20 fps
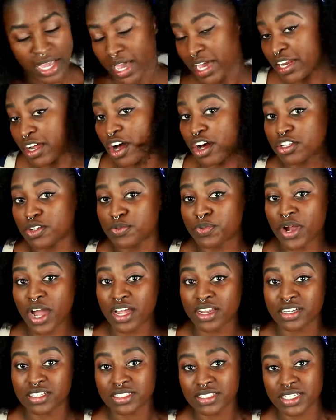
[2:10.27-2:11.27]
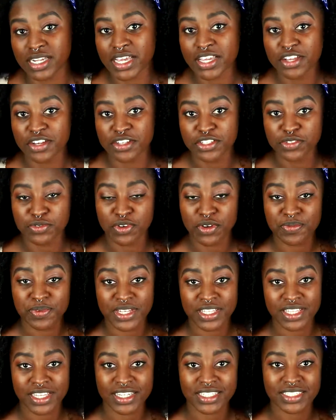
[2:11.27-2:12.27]
And all the products that I use will
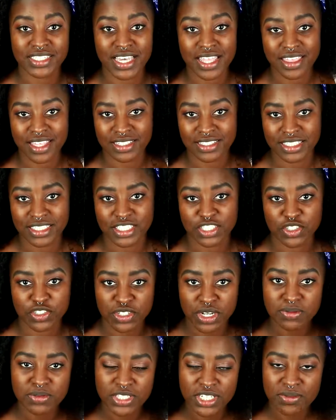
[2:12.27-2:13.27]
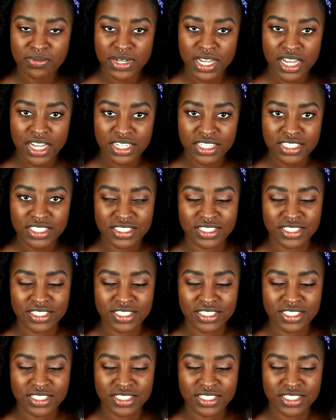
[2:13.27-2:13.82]
be linked in the description box,